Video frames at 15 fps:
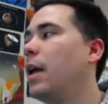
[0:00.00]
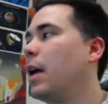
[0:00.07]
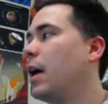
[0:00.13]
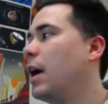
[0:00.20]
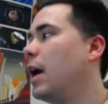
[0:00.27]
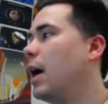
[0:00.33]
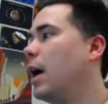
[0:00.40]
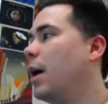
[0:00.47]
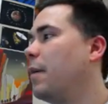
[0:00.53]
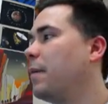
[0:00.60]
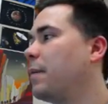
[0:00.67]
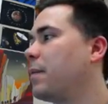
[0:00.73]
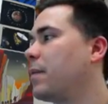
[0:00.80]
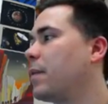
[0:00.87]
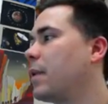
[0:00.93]

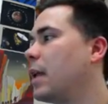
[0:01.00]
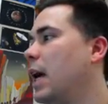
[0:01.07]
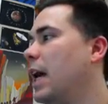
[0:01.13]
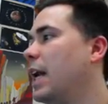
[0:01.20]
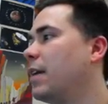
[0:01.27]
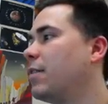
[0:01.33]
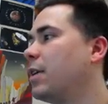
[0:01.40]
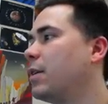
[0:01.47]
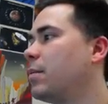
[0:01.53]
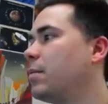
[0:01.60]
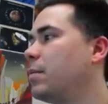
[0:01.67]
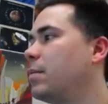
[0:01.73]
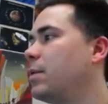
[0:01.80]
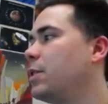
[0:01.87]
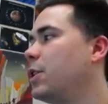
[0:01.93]
I never
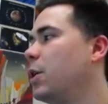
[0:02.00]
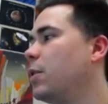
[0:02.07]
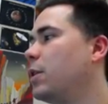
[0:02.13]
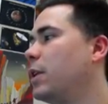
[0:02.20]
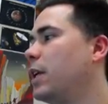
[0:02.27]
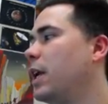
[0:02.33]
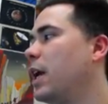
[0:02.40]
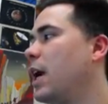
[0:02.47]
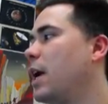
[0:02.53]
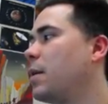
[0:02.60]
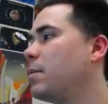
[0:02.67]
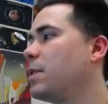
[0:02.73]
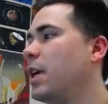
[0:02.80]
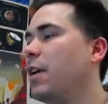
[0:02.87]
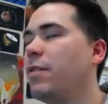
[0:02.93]
show deleted
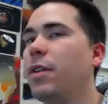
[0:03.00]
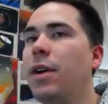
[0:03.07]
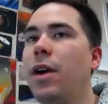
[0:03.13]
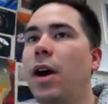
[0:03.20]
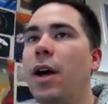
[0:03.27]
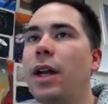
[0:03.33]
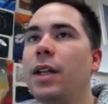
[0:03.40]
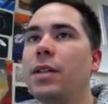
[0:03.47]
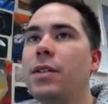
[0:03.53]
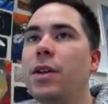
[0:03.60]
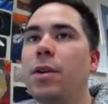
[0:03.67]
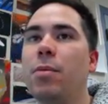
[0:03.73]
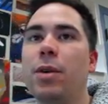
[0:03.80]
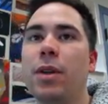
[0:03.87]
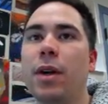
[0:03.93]
items. If they're guardians, you
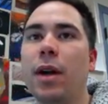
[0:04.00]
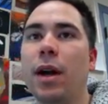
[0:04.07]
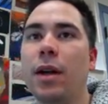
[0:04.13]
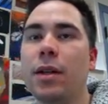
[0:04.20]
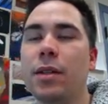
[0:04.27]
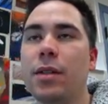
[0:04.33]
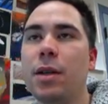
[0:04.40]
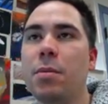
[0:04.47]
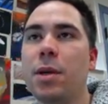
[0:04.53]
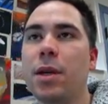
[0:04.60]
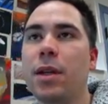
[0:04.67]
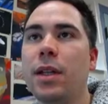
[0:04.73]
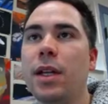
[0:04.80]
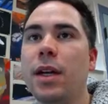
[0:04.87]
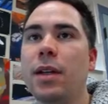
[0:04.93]
can put their guardian's email
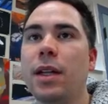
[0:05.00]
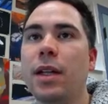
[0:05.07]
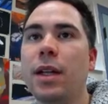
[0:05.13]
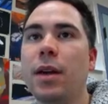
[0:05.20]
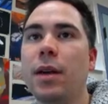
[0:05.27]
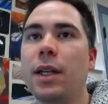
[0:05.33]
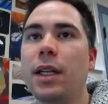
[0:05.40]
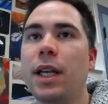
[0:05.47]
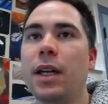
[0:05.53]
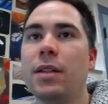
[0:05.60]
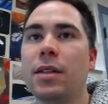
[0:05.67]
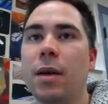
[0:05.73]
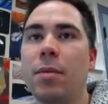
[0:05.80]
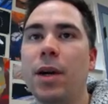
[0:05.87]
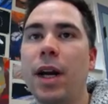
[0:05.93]
in there, and then they get a
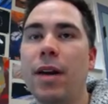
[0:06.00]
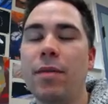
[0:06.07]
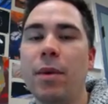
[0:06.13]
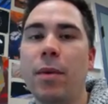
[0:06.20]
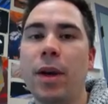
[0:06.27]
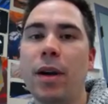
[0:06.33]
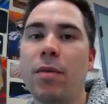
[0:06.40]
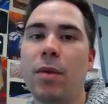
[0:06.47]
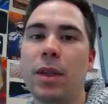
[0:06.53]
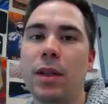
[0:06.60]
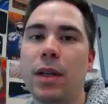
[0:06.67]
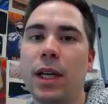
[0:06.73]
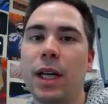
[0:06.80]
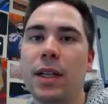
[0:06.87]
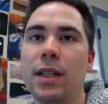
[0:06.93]
summary every week of what their
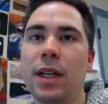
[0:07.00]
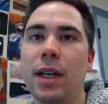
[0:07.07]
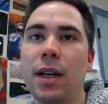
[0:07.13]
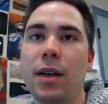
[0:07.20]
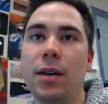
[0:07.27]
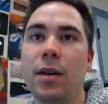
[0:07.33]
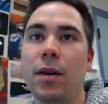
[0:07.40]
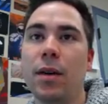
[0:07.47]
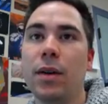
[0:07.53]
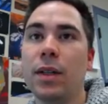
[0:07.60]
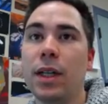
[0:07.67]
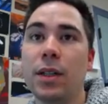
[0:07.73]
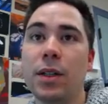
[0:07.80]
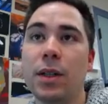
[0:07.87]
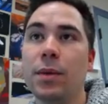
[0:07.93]
kid did or
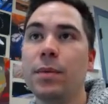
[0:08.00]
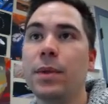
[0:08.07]
didn't do.